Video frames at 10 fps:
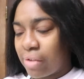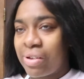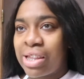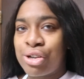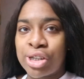
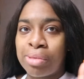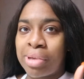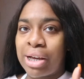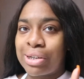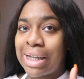feel like there's
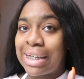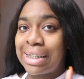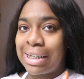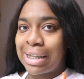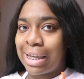something else I
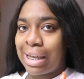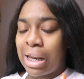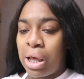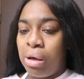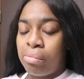didn't
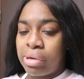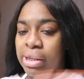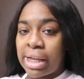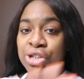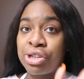get,
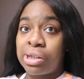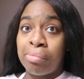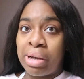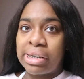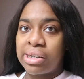but that's just
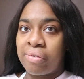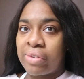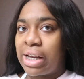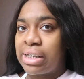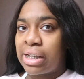the main stuff
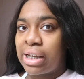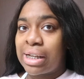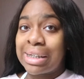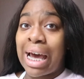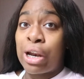that I didn't get
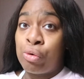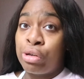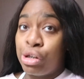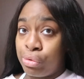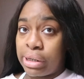because I
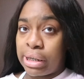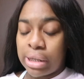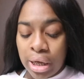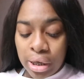don't use it.